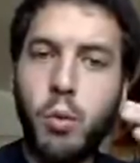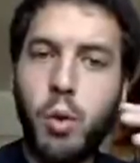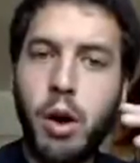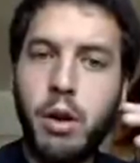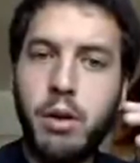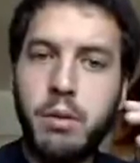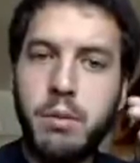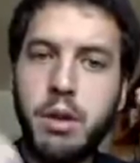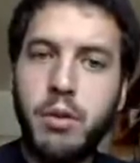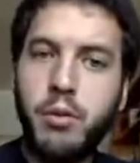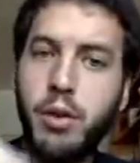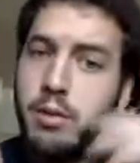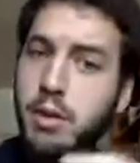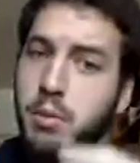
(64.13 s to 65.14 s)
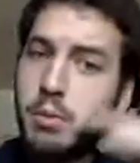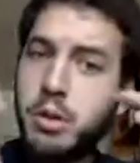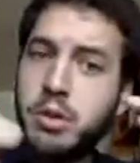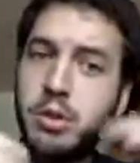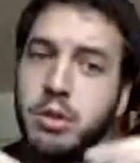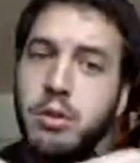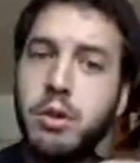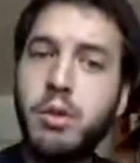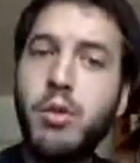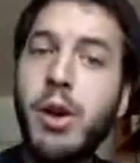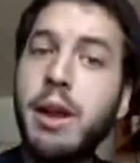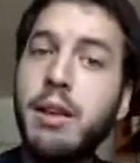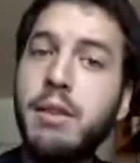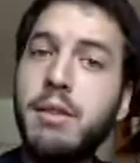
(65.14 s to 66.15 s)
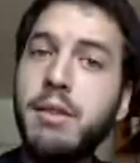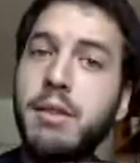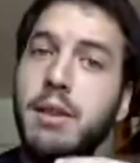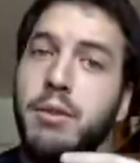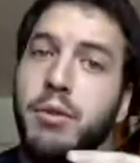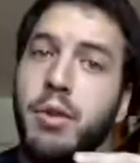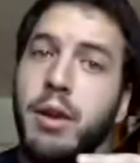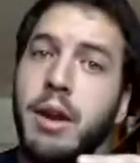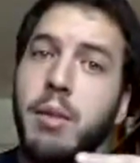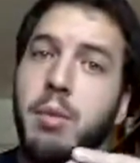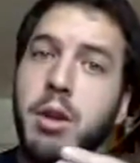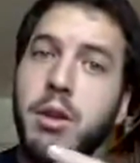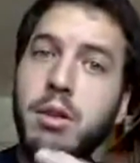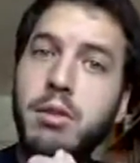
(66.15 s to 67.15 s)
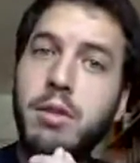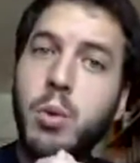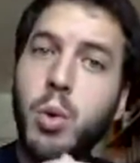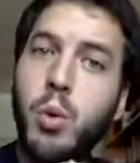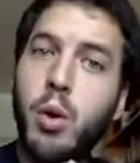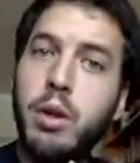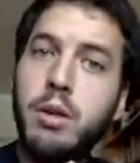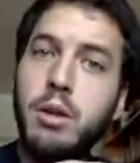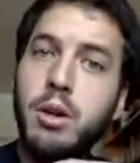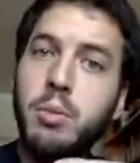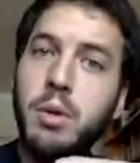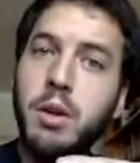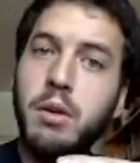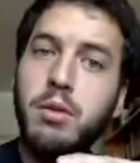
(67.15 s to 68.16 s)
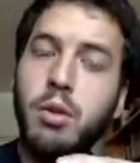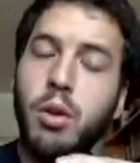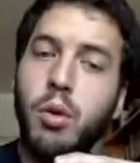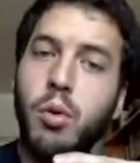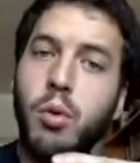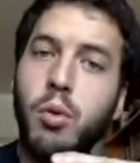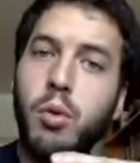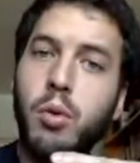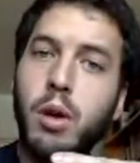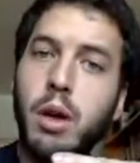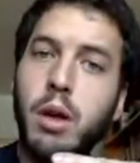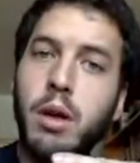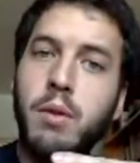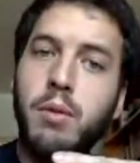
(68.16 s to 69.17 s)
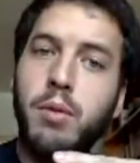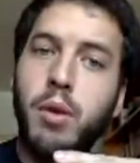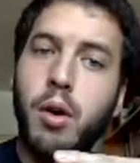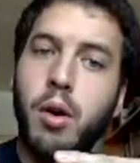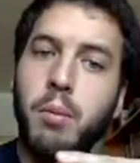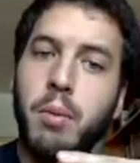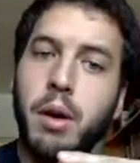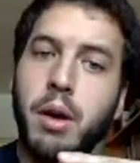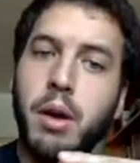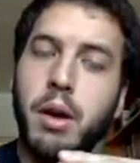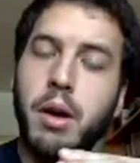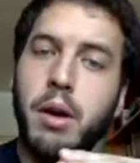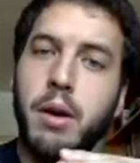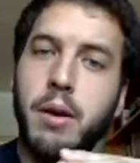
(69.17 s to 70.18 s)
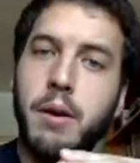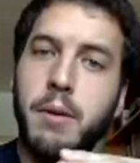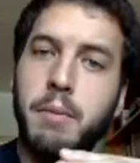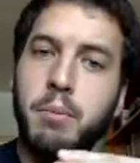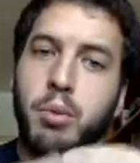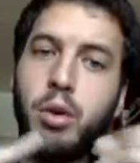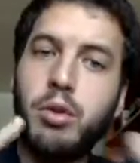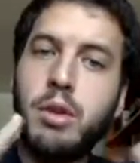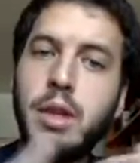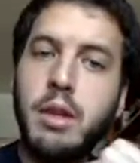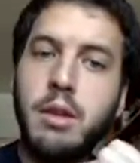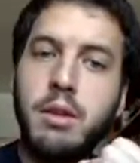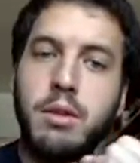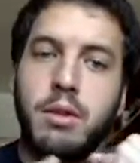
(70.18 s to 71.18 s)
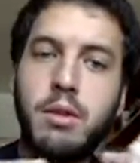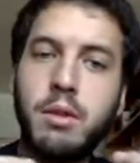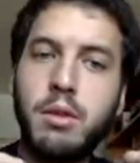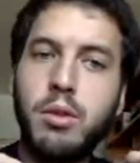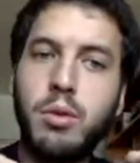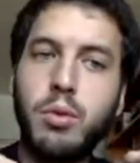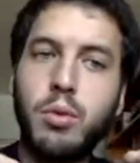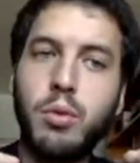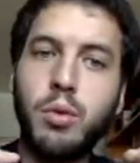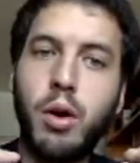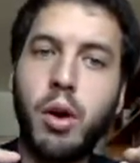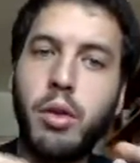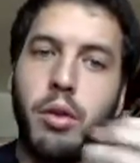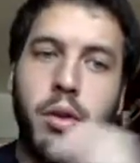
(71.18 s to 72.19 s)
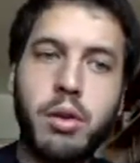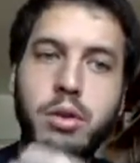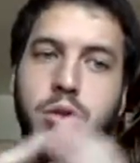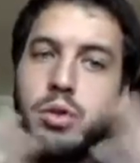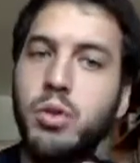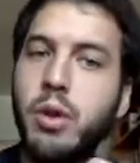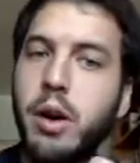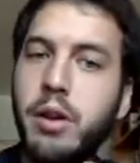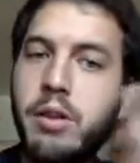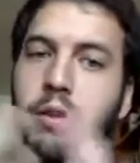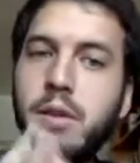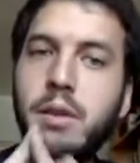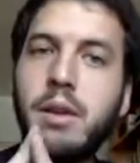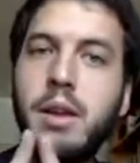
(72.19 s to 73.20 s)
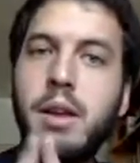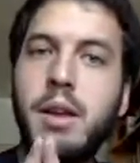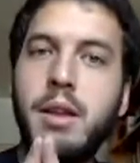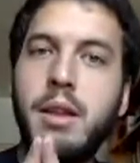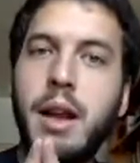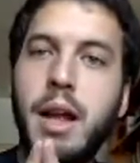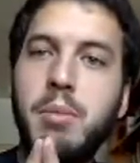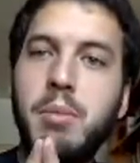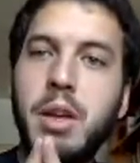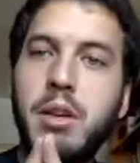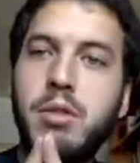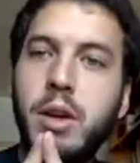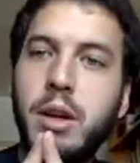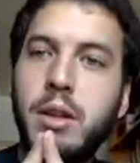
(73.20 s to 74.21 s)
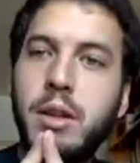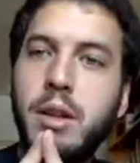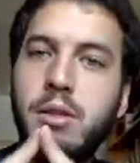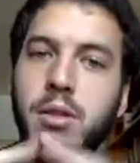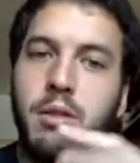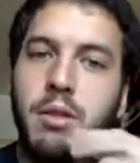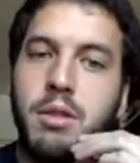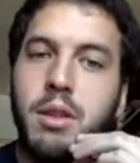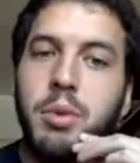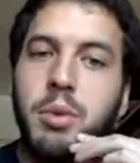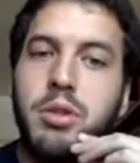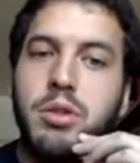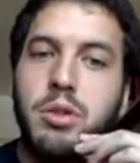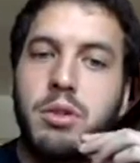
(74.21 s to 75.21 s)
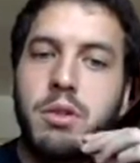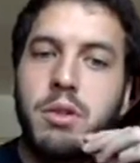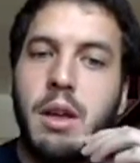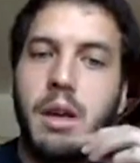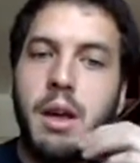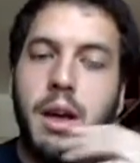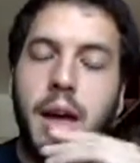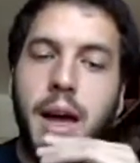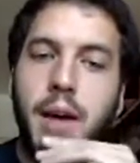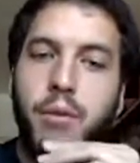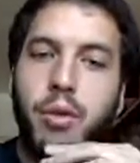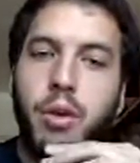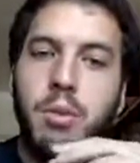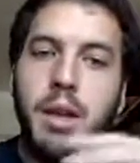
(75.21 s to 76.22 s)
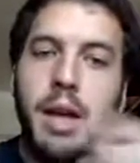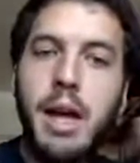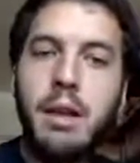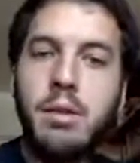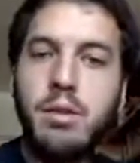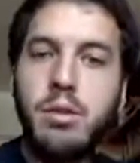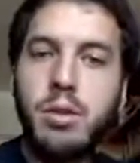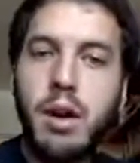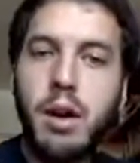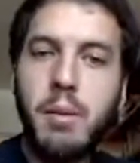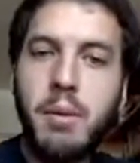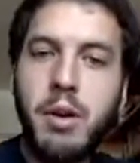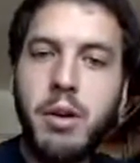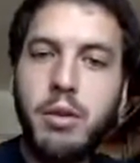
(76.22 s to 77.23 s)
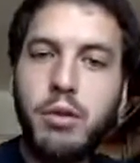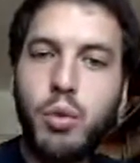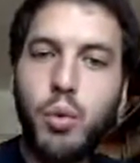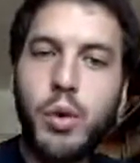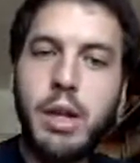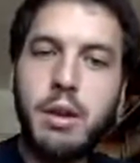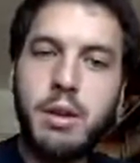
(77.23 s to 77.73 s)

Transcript: water. Different temperatures release different chemicals that we want in our beer. So from proteins to other sugars that can be extracted at certain temperatures. And from that, you get a very sweet,